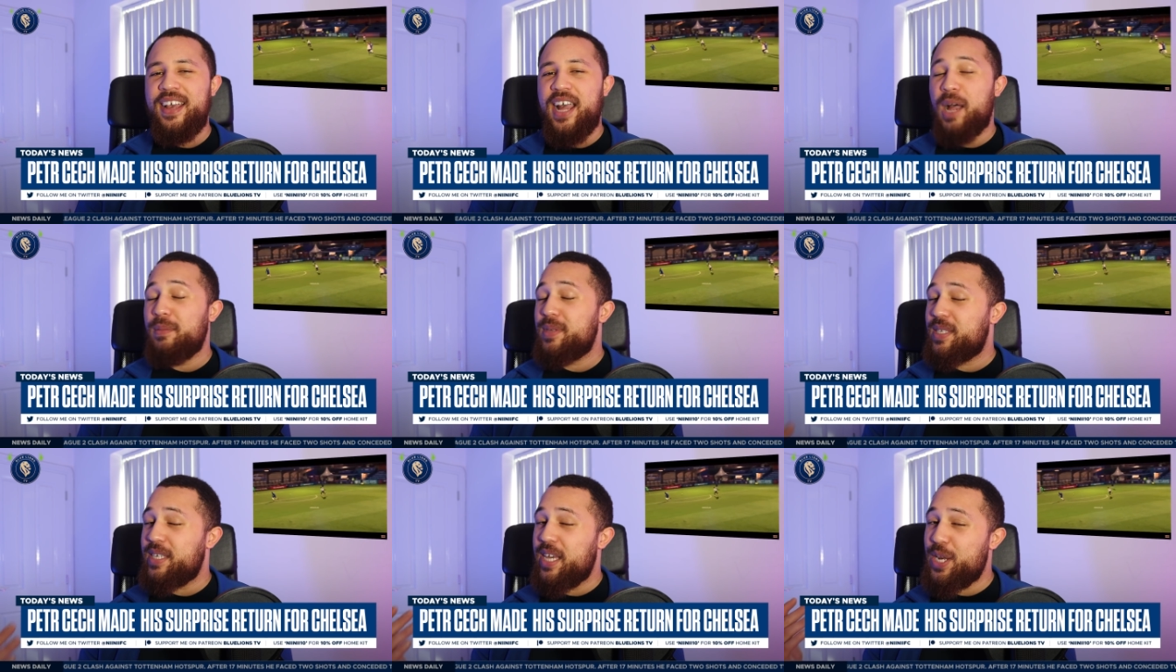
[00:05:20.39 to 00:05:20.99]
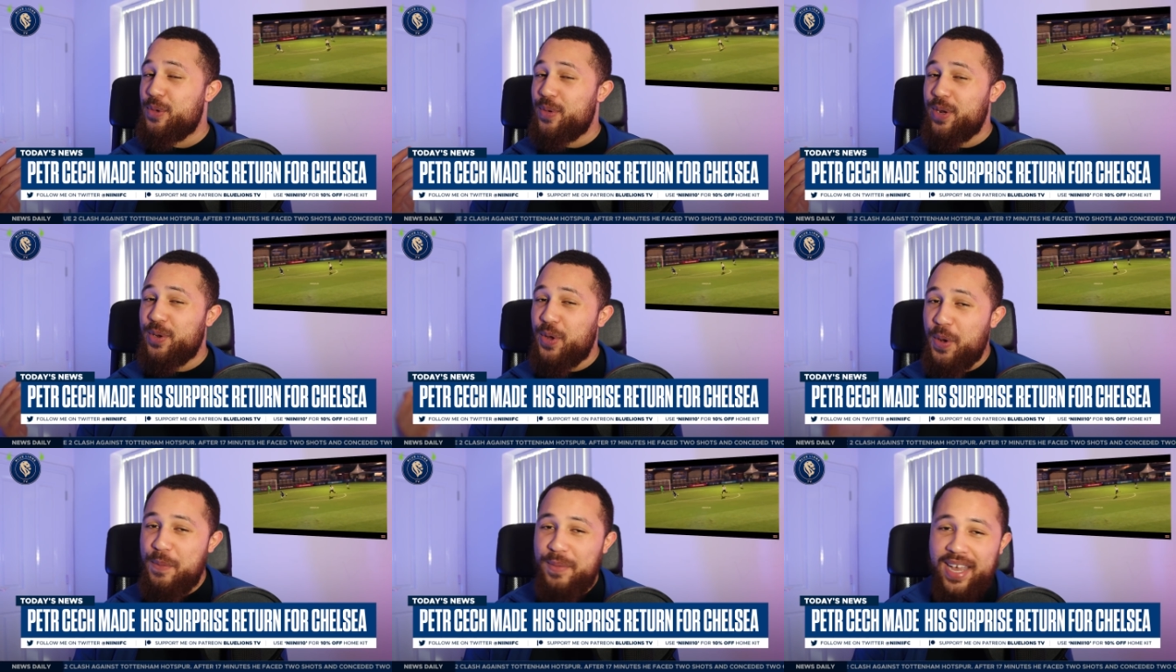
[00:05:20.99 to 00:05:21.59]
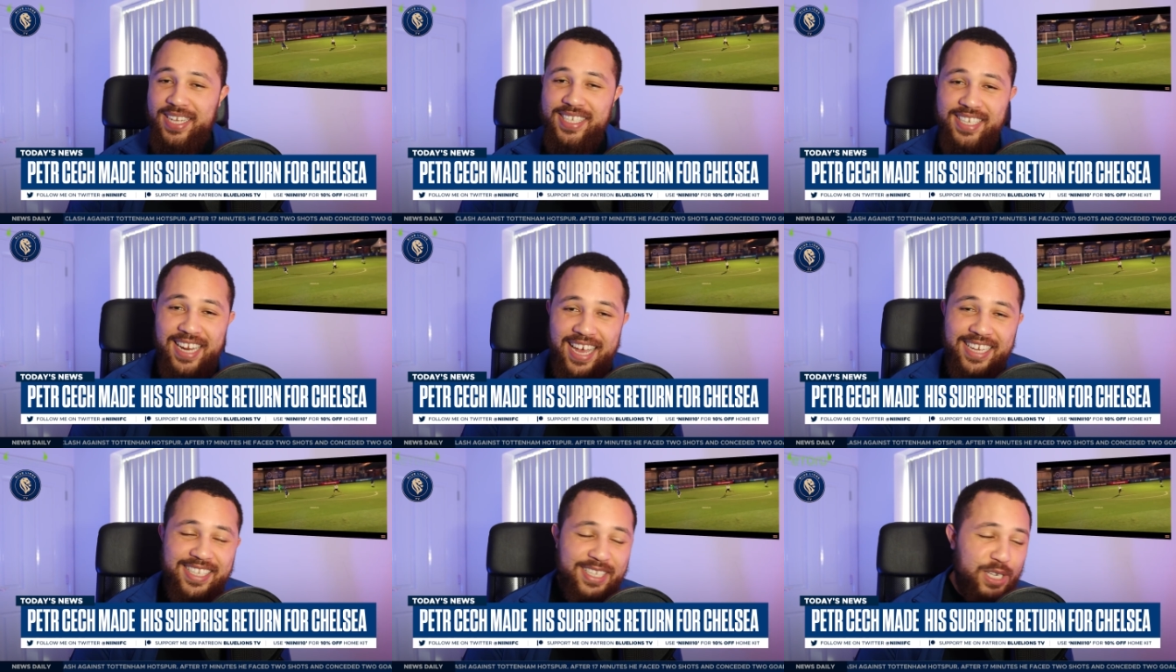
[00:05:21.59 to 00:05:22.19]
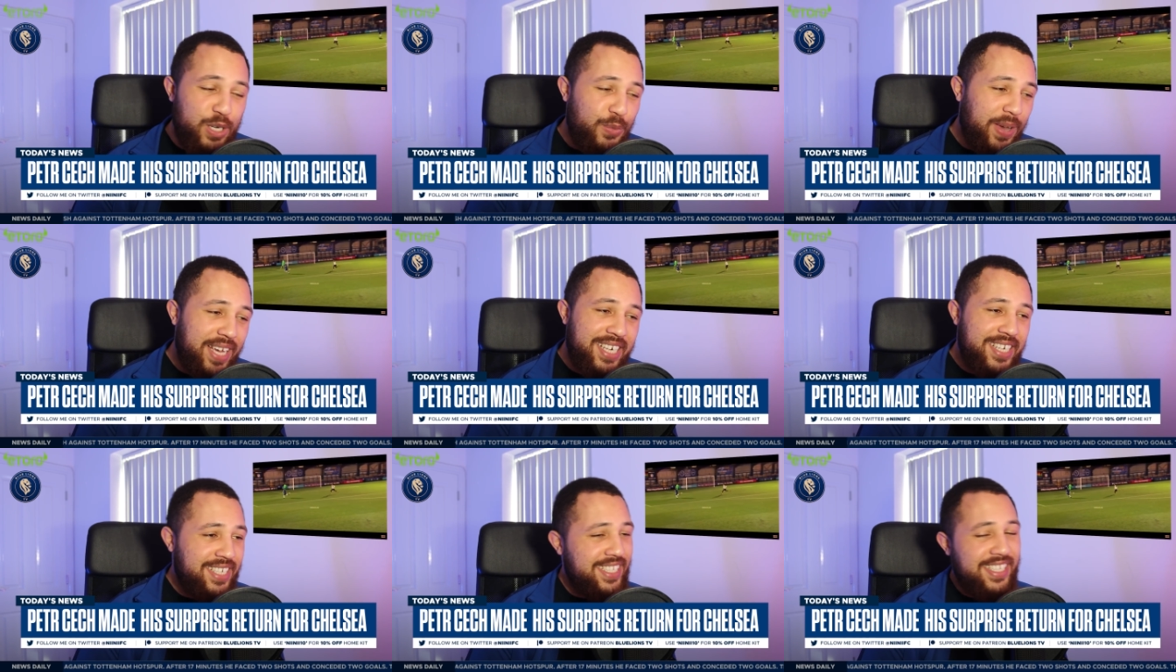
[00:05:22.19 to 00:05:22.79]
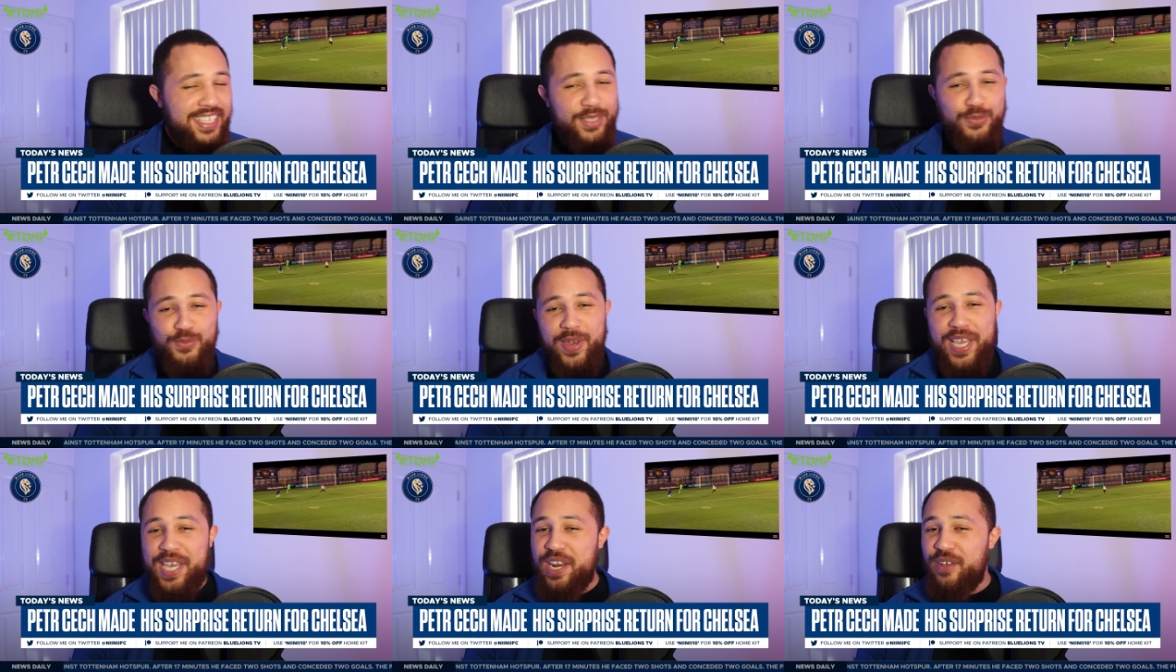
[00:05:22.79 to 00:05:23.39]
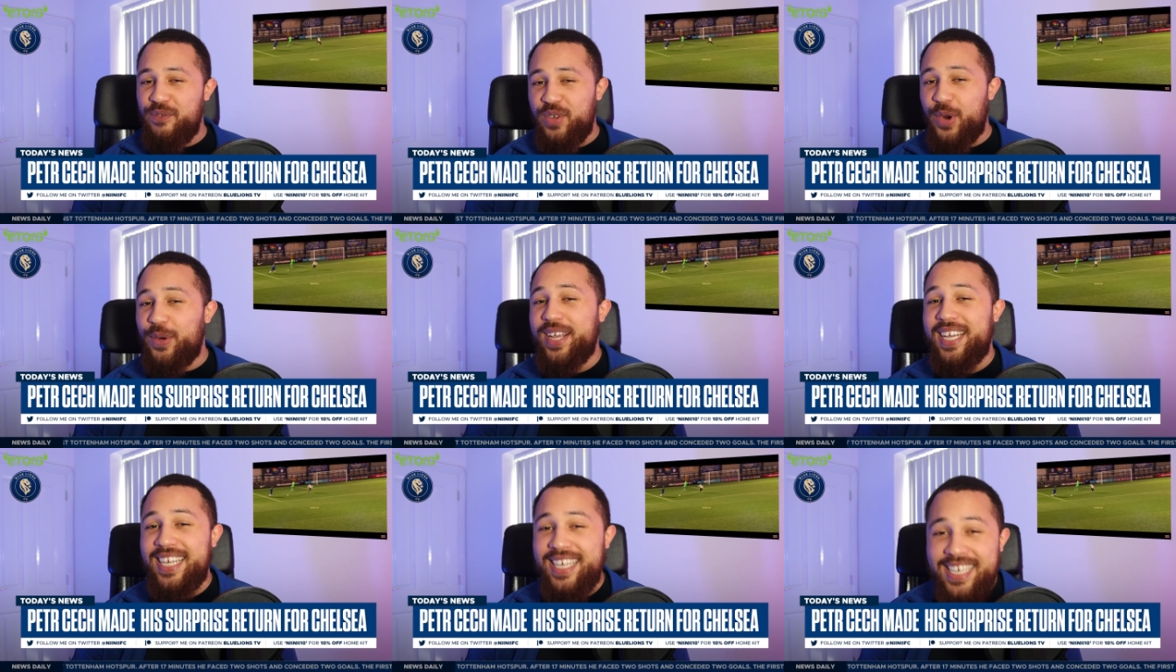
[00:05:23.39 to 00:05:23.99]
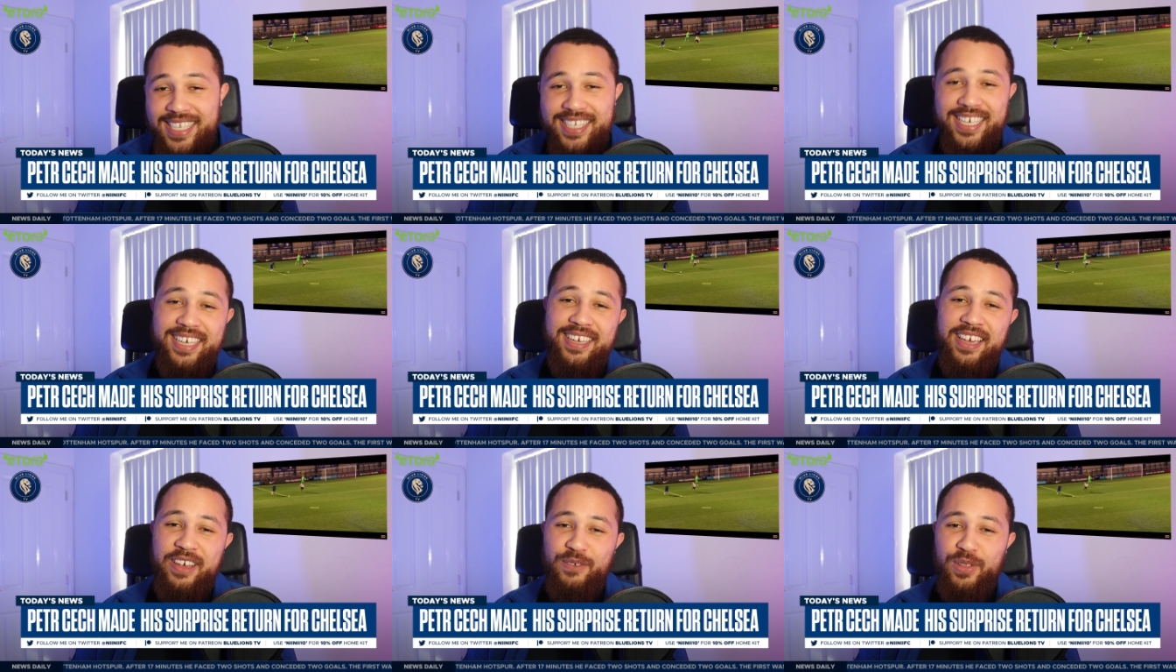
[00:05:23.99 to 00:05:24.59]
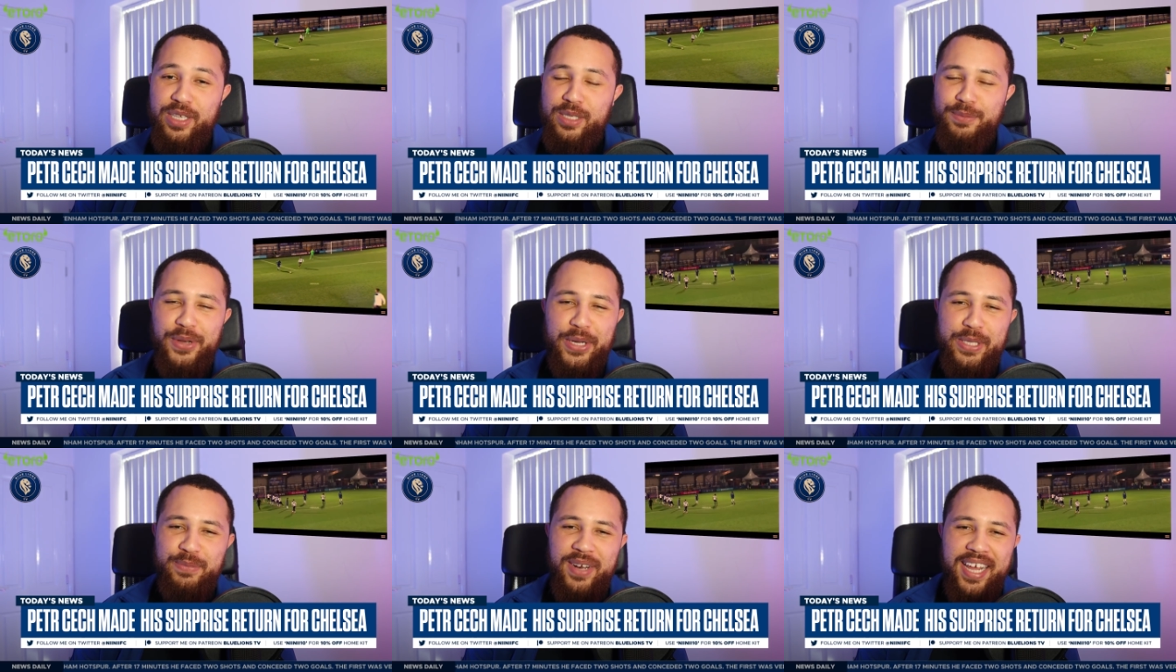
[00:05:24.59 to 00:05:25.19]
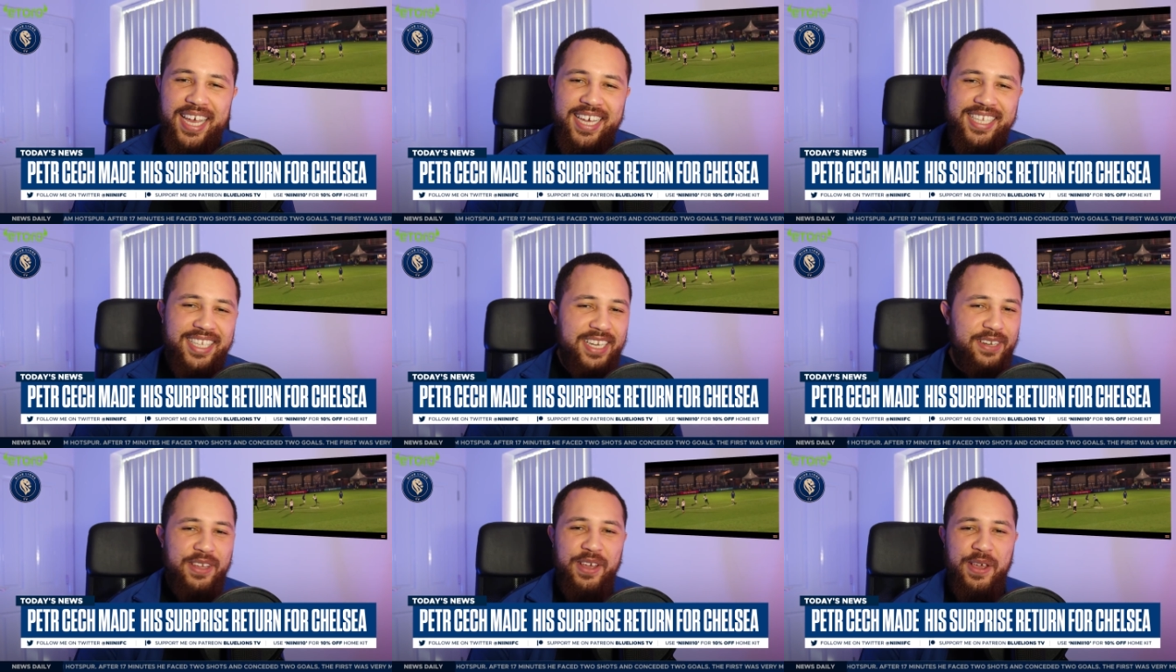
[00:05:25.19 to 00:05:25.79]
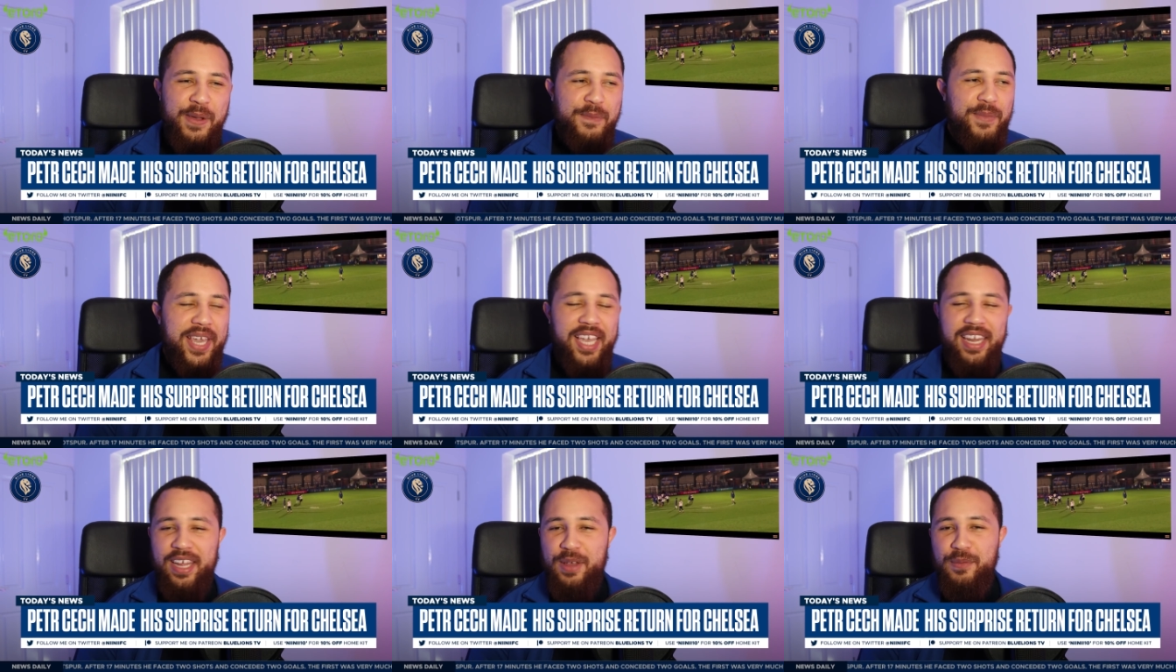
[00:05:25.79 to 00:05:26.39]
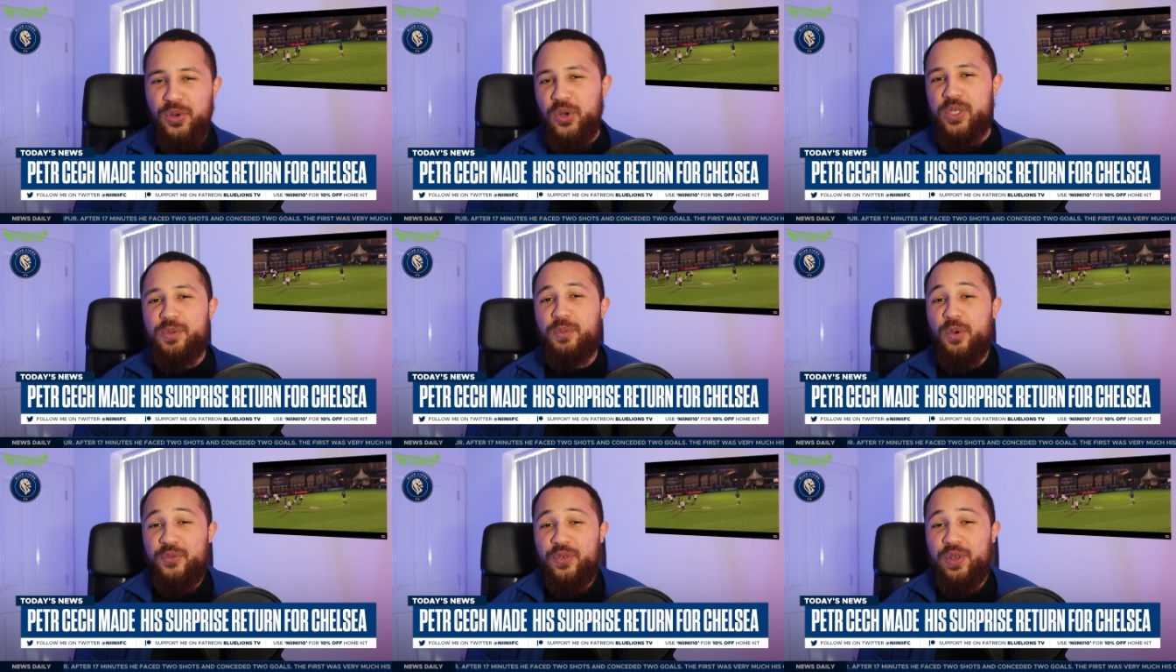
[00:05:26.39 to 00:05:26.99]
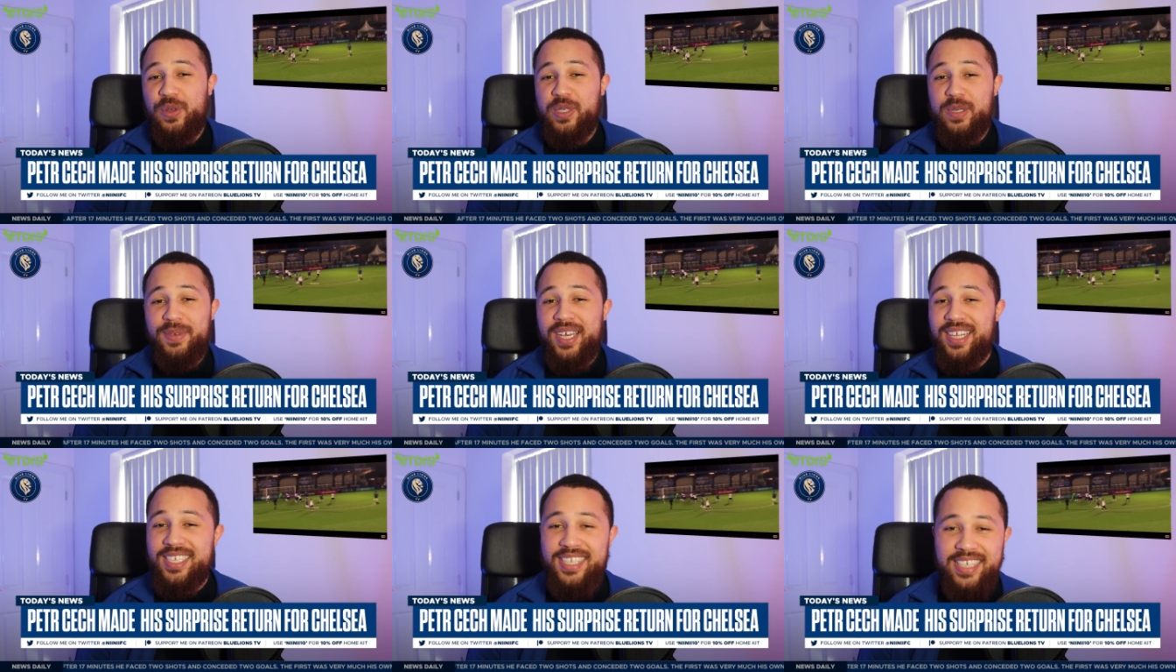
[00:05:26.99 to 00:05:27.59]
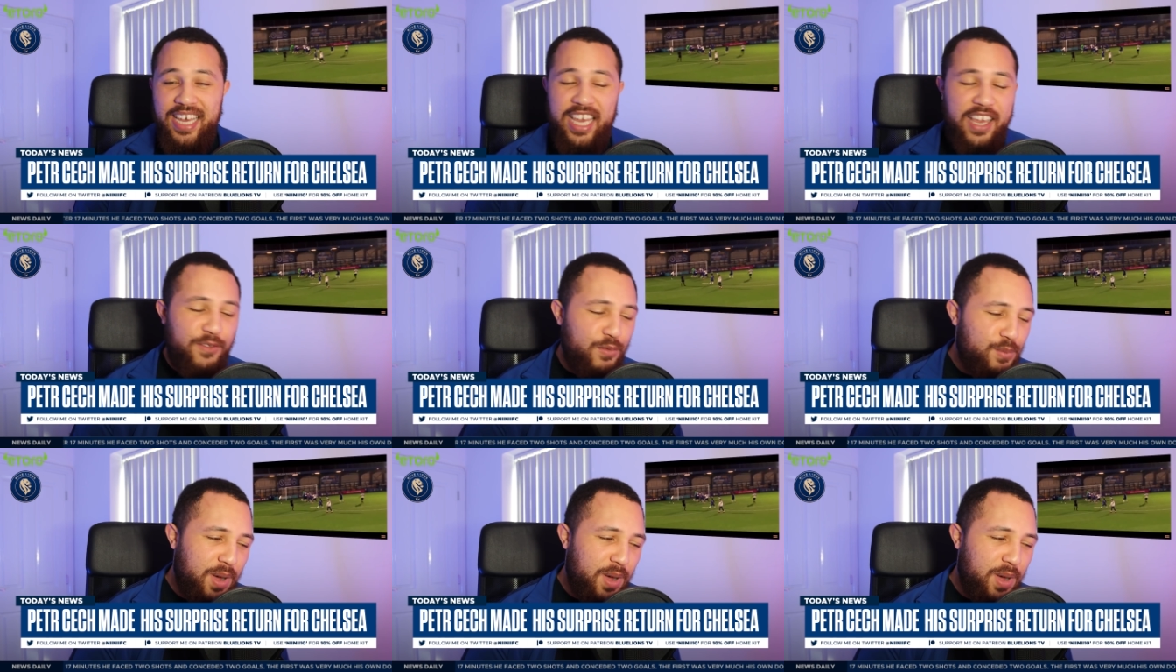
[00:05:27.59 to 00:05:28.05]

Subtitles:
I'm seeing you in no man's land situations, making it very easy for the Spurs players and making it impossible for you to make the save.